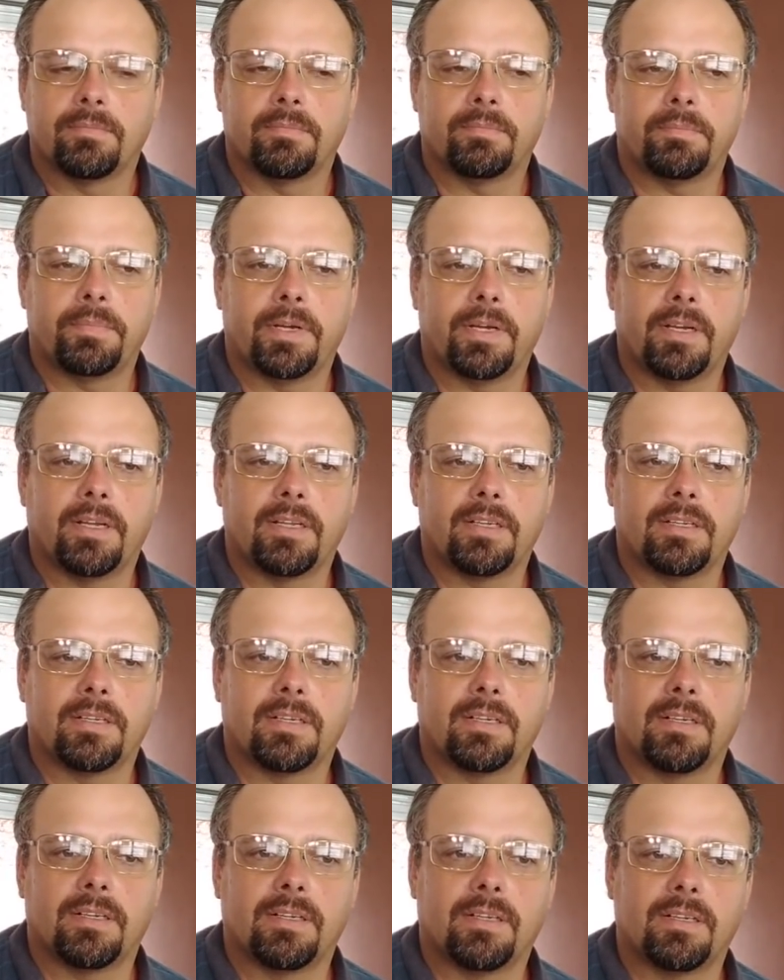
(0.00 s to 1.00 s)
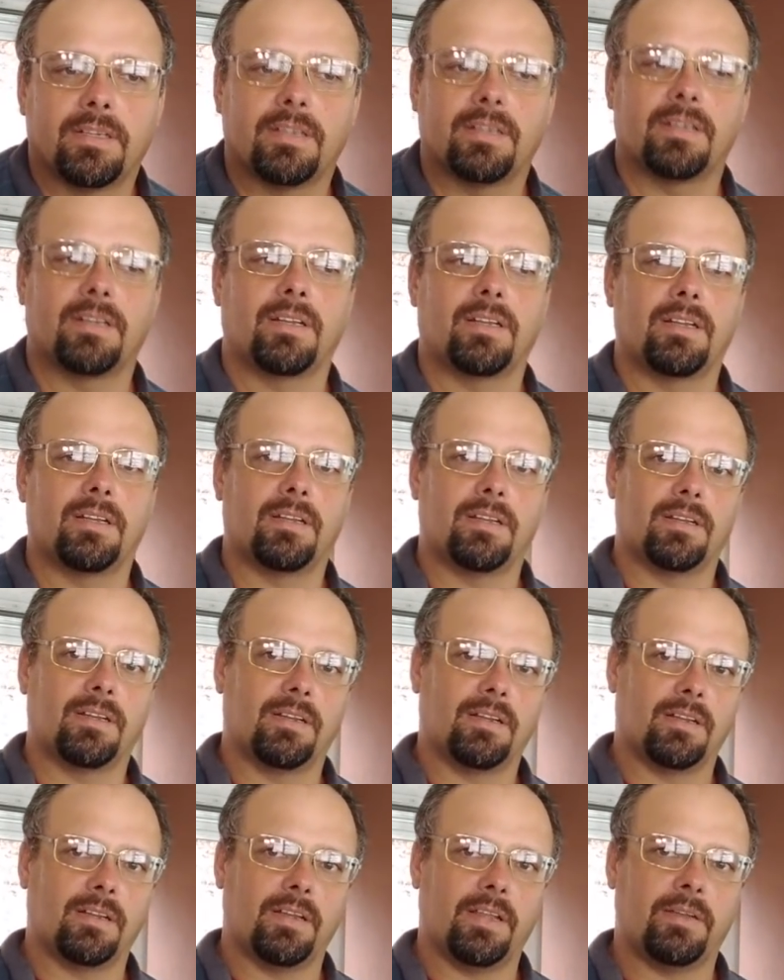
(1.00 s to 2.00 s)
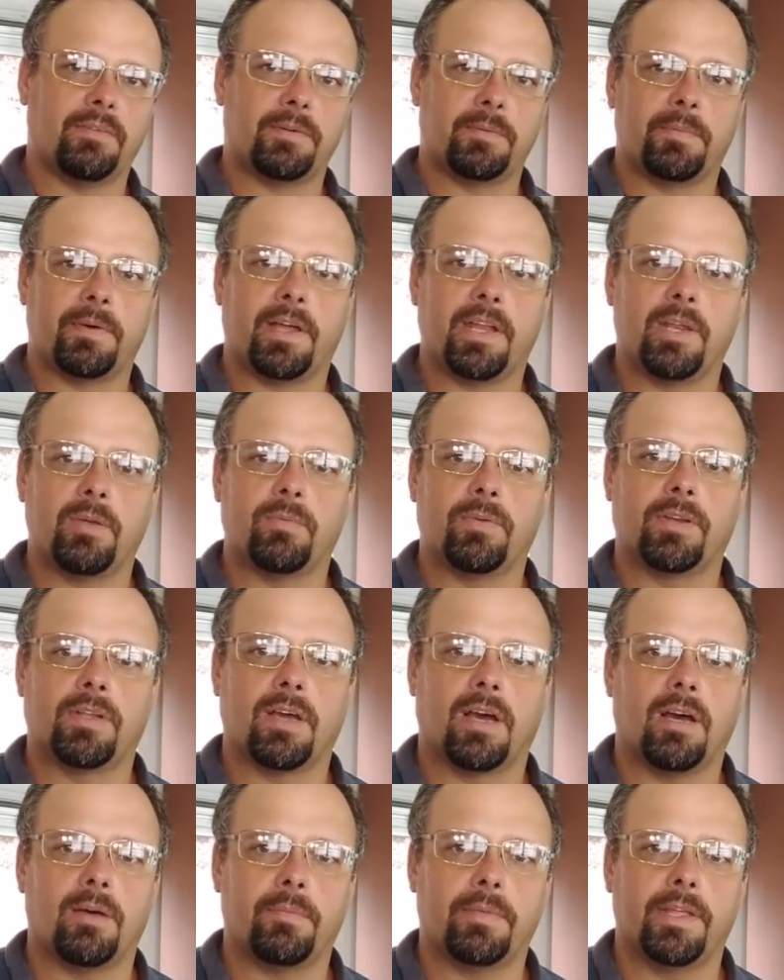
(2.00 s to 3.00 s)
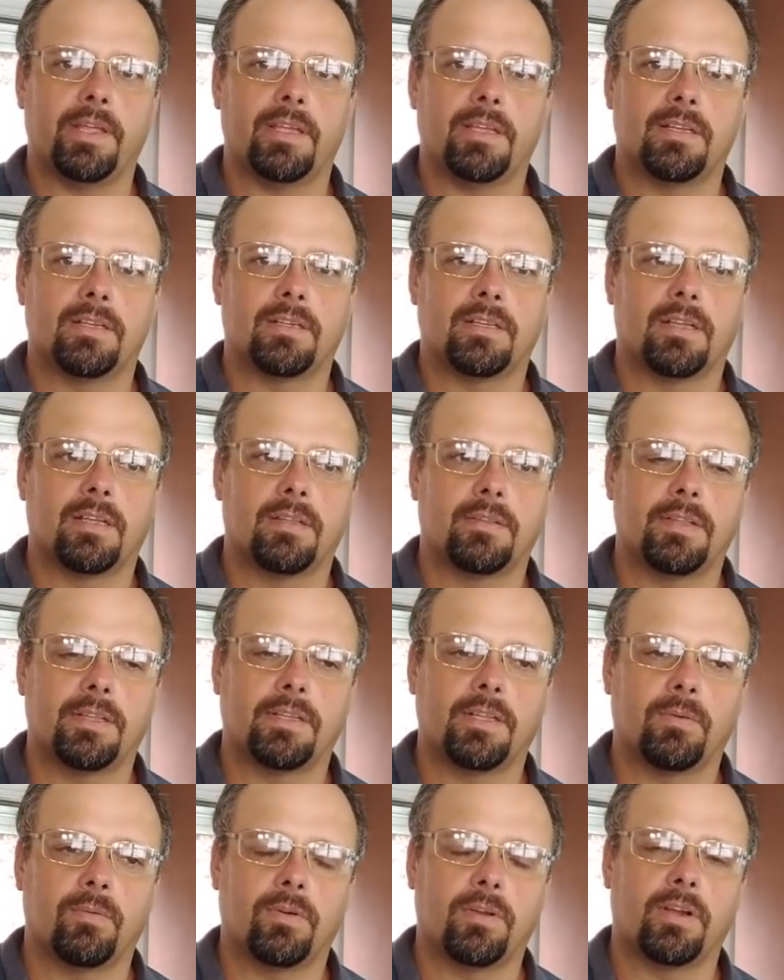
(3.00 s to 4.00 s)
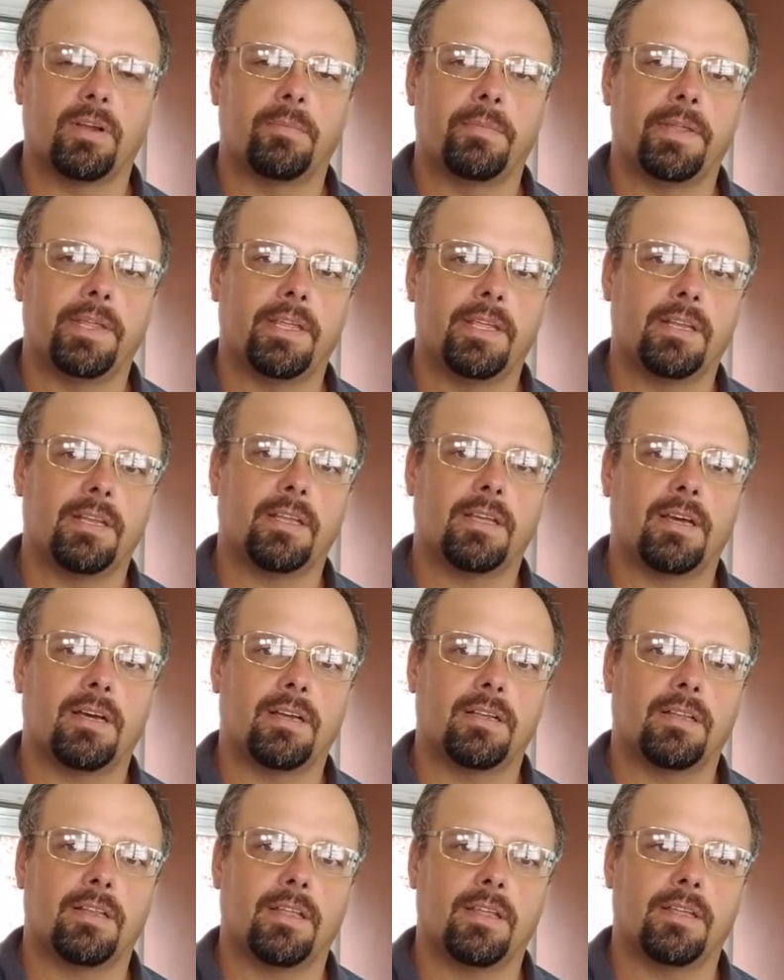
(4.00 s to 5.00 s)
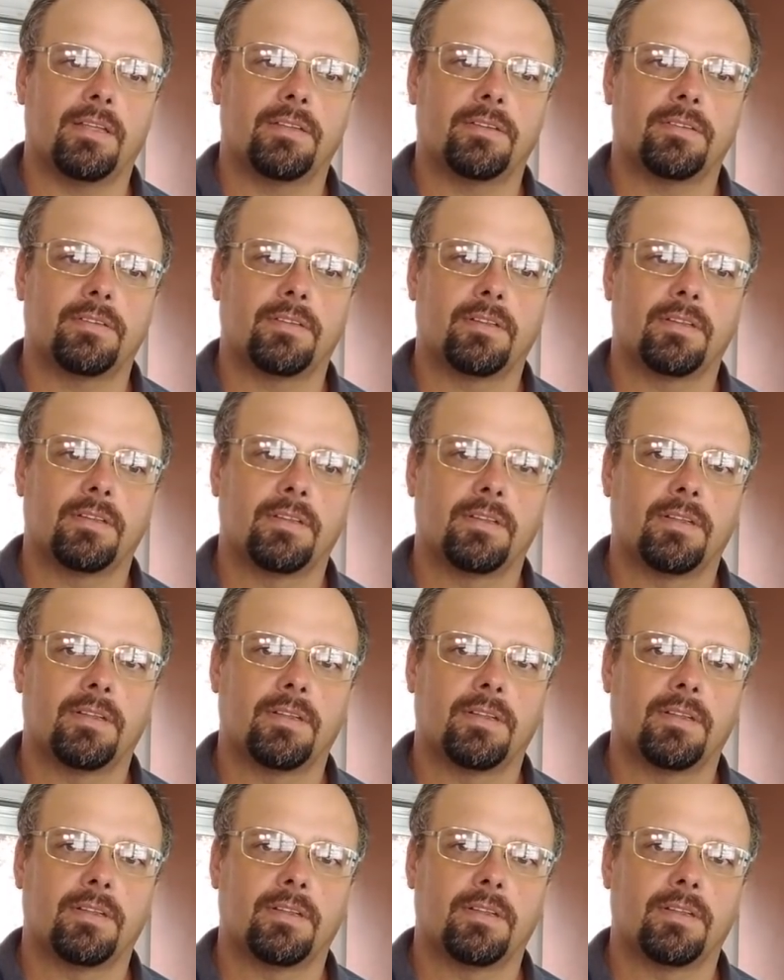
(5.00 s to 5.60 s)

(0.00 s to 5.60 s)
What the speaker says: But everybody would comment that they wanted to be in the contest.